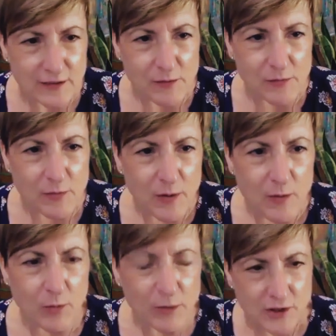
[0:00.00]
of
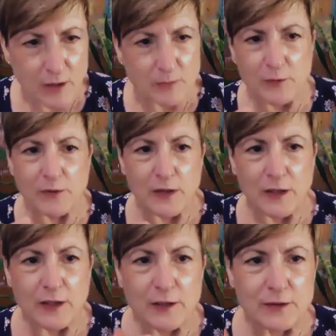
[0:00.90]
workshops over the
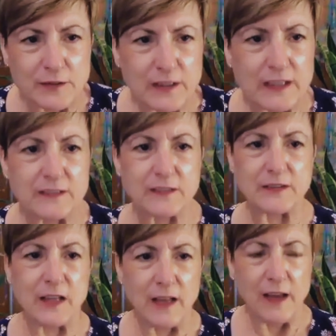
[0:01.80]
years, it's